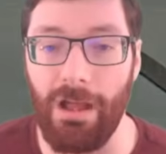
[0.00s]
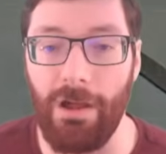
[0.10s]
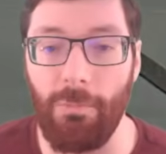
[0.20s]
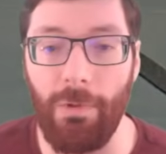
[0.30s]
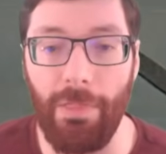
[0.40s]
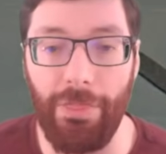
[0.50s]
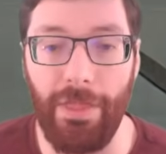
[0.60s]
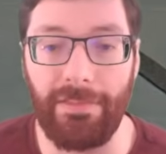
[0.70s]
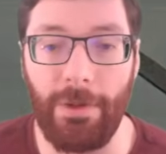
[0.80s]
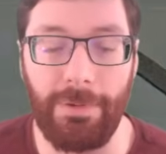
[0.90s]
one
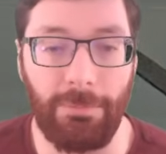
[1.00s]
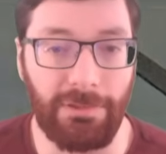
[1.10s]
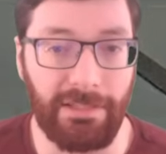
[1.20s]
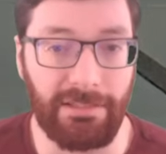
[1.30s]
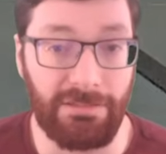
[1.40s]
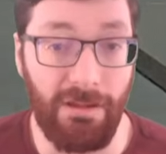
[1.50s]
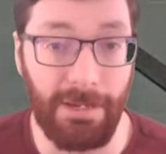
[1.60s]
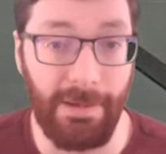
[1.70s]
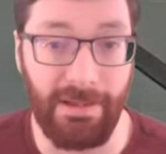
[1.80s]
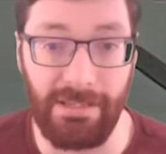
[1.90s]
thing that we would like to talk
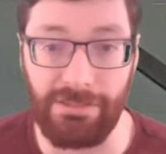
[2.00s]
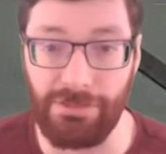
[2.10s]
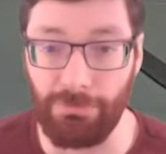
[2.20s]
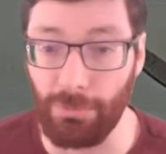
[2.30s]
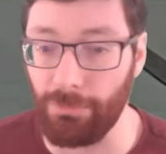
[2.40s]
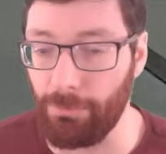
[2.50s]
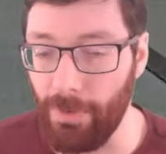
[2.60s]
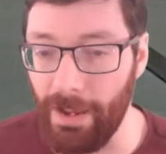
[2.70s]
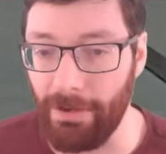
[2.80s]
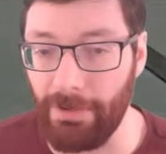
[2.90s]
about is
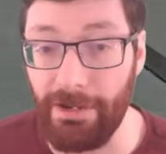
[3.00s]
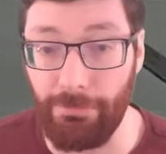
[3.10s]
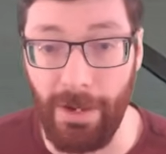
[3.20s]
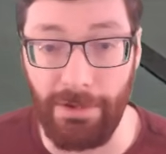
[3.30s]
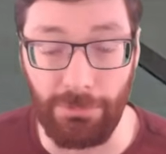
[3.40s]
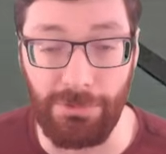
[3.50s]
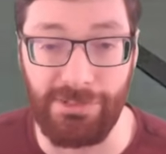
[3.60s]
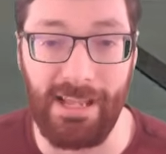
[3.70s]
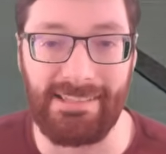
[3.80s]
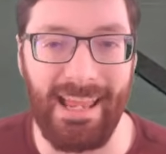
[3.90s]
right-of-way rule
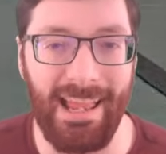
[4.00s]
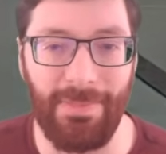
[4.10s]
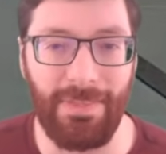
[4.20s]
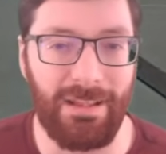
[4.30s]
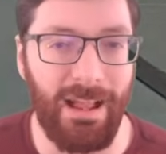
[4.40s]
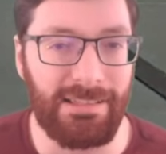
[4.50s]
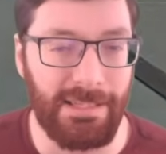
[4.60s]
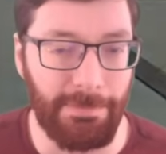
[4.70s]
sets and the concept